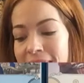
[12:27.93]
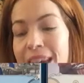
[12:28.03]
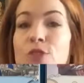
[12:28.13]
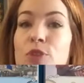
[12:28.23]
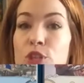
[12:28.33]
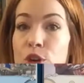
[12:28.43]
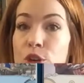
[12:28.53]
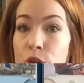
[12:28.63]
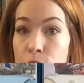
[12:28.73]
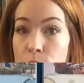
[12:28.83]
and
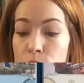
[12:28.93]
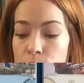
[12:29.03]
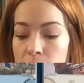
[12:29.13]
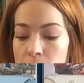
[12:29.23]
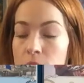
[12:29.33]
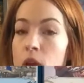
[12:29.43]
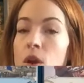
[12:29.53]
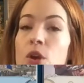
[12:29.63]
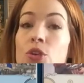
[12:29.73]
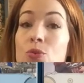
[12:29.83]
return your loan token.
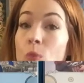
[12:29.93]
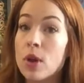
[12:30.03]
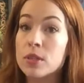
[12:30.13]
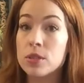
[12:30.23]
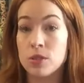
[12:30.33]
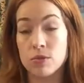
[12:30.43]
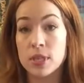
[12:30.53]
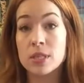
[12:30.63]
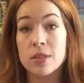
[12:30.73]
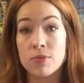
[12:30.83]
You want to do
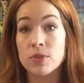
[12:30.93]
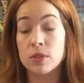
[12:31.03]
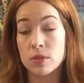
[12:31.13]
this if